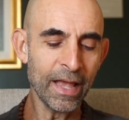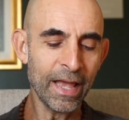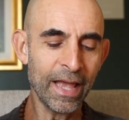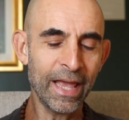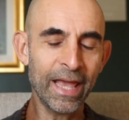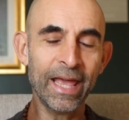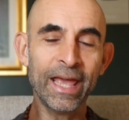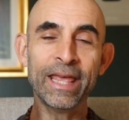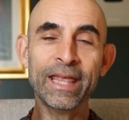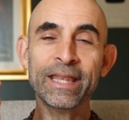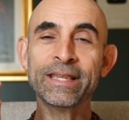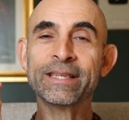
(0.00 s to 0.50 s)

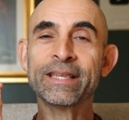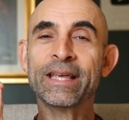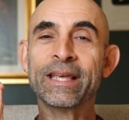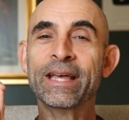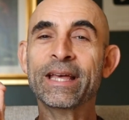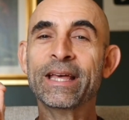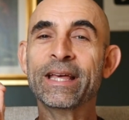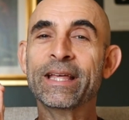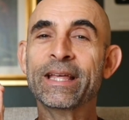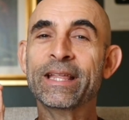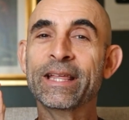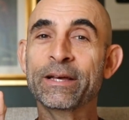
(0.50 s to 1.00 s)

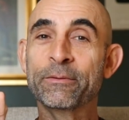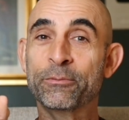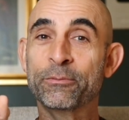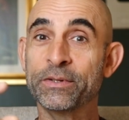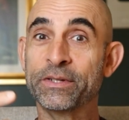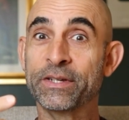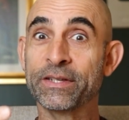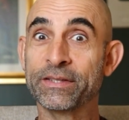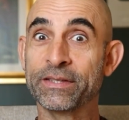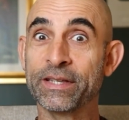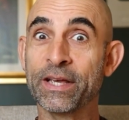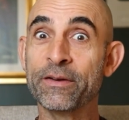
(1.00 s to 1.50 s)

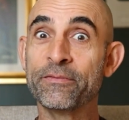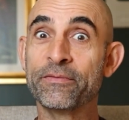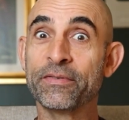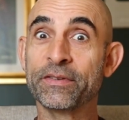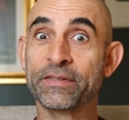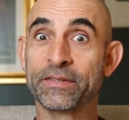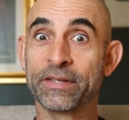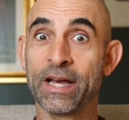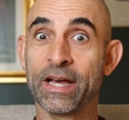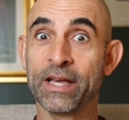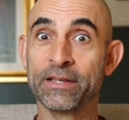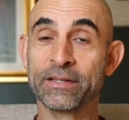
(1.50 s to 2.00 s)
which is
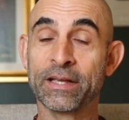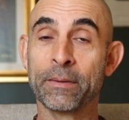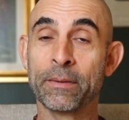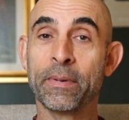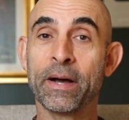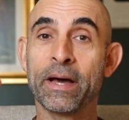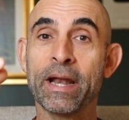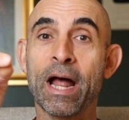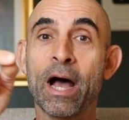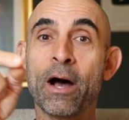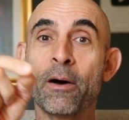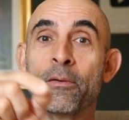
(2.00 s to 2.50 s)
emphasized
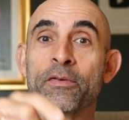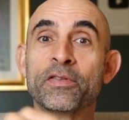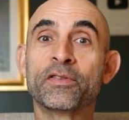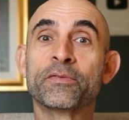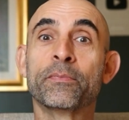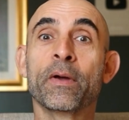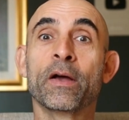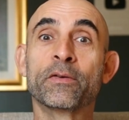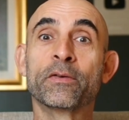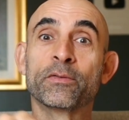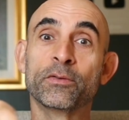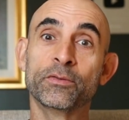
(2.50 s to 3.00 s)
about how
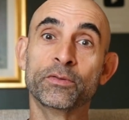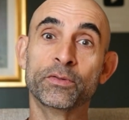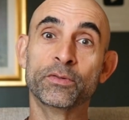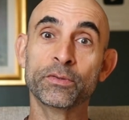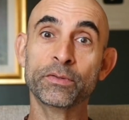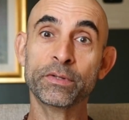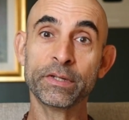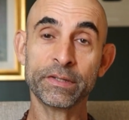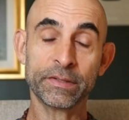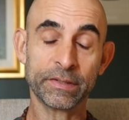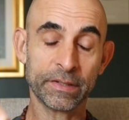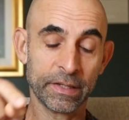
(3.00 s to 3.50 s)
special
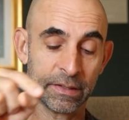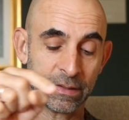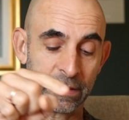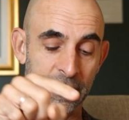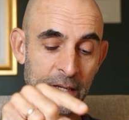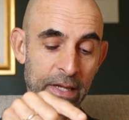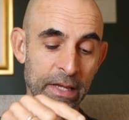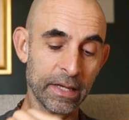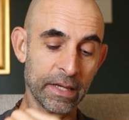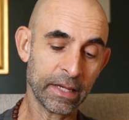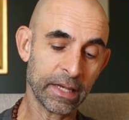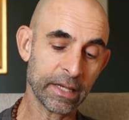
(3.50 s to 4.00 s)
Judas is,
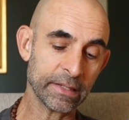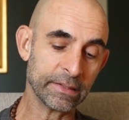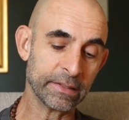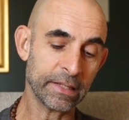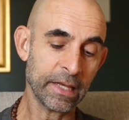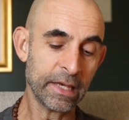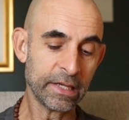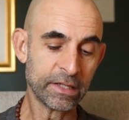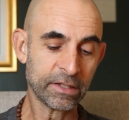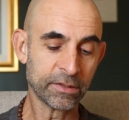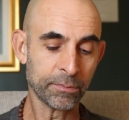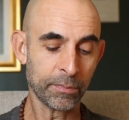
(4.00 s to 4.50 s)
because
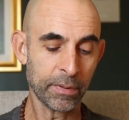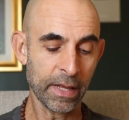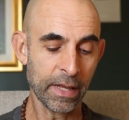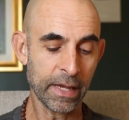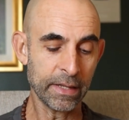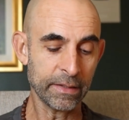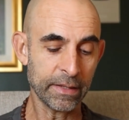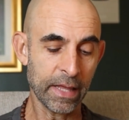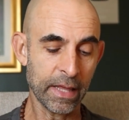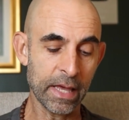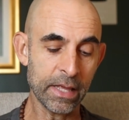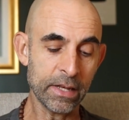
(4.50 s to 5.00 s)
they
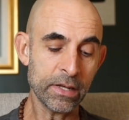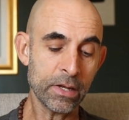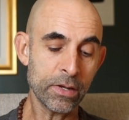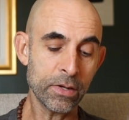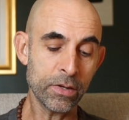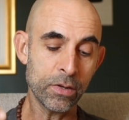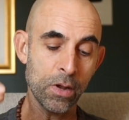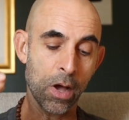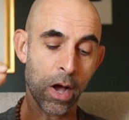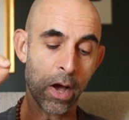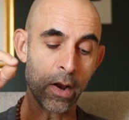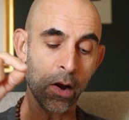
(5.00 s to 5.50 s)
explain that
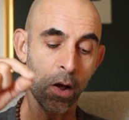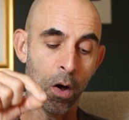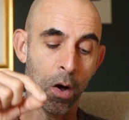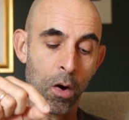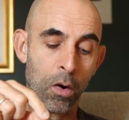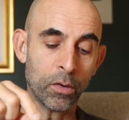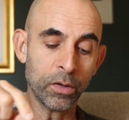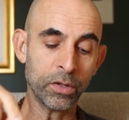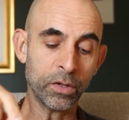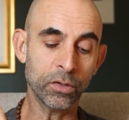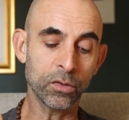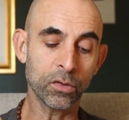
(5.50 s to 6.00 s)
not
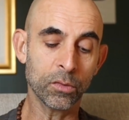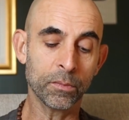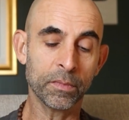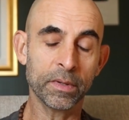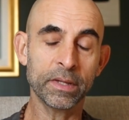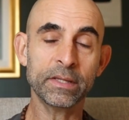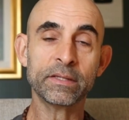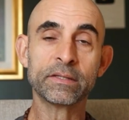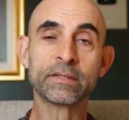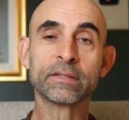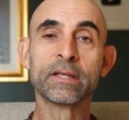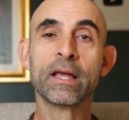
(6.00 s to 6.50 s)
all
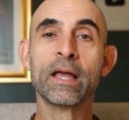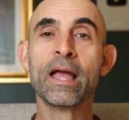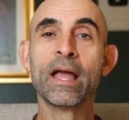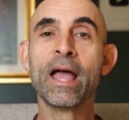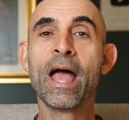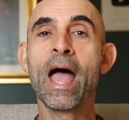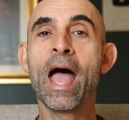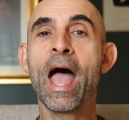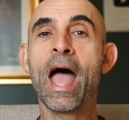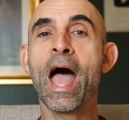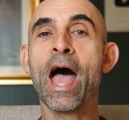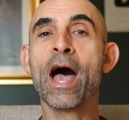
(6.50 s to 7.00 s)
humans
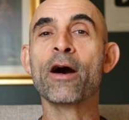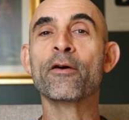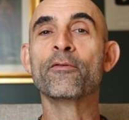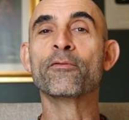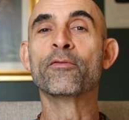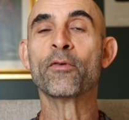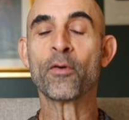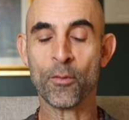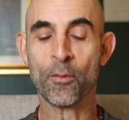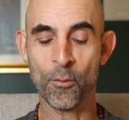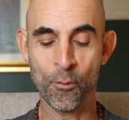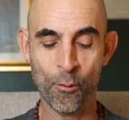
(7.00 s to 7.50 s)
have
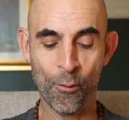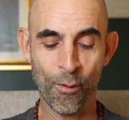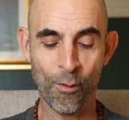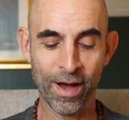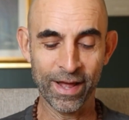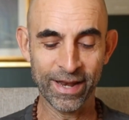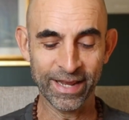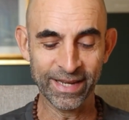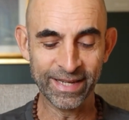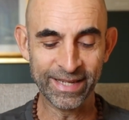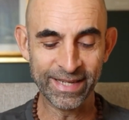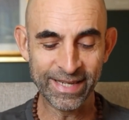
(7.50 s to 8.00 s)

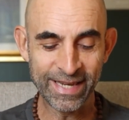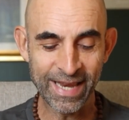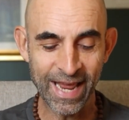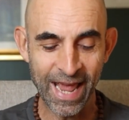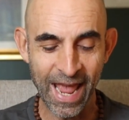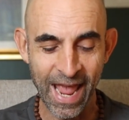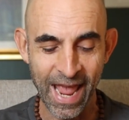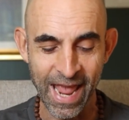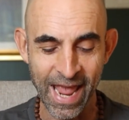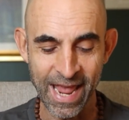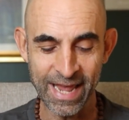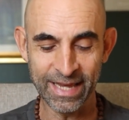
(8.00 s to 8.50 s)
what it
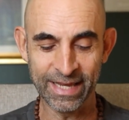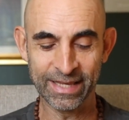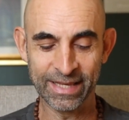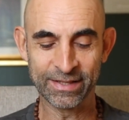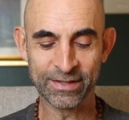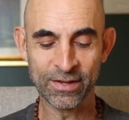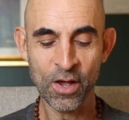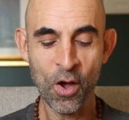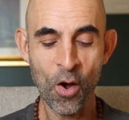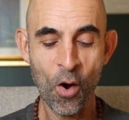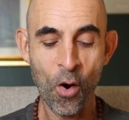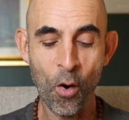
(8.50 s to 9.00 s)

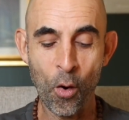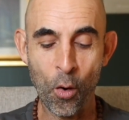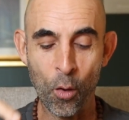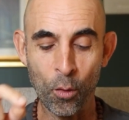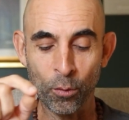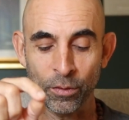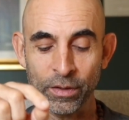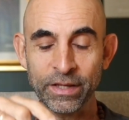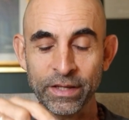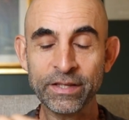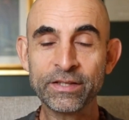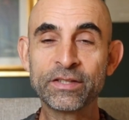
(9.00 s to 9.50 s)
takes.
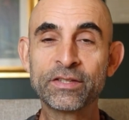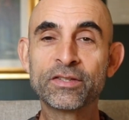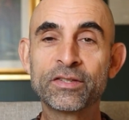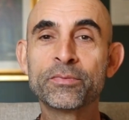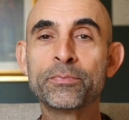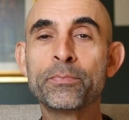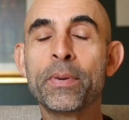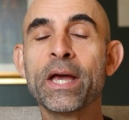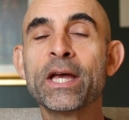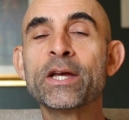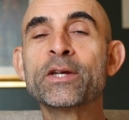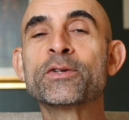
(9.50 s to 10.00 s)
Only
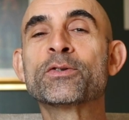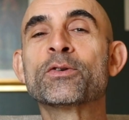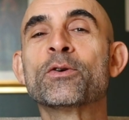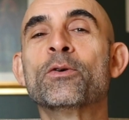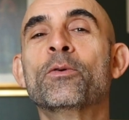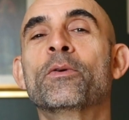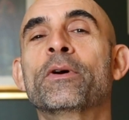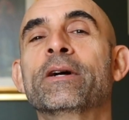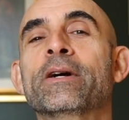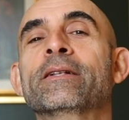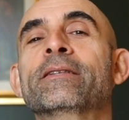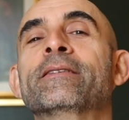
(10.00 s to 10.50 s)

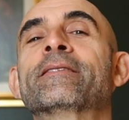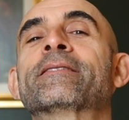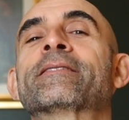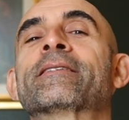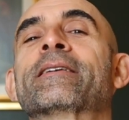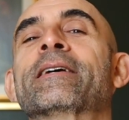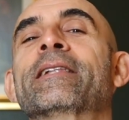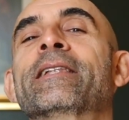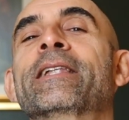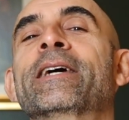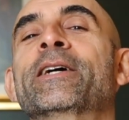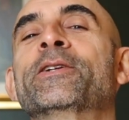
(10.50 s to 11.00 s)
special
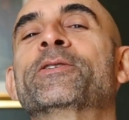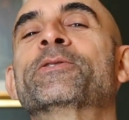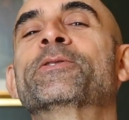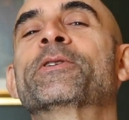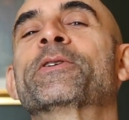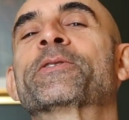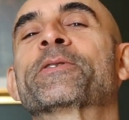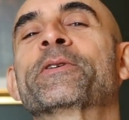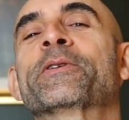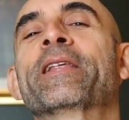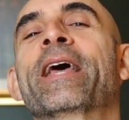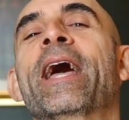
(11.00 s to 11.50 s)
ones, like
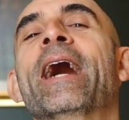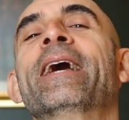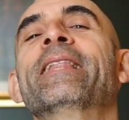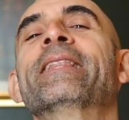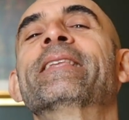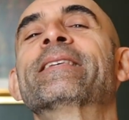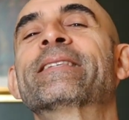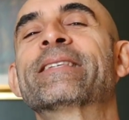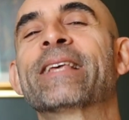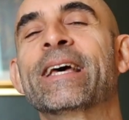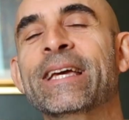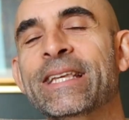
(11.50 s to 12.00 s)
Judas. So they had
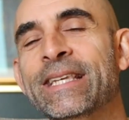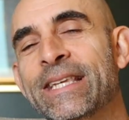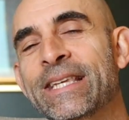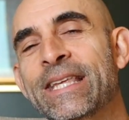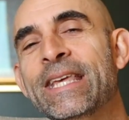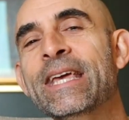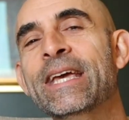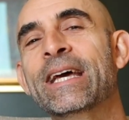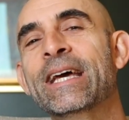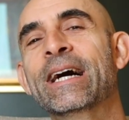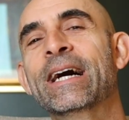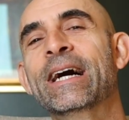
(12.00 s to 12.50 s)
this
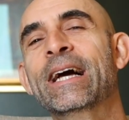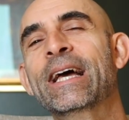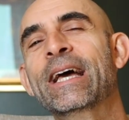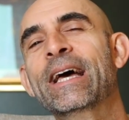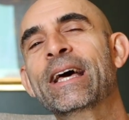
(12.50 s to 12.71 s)
idea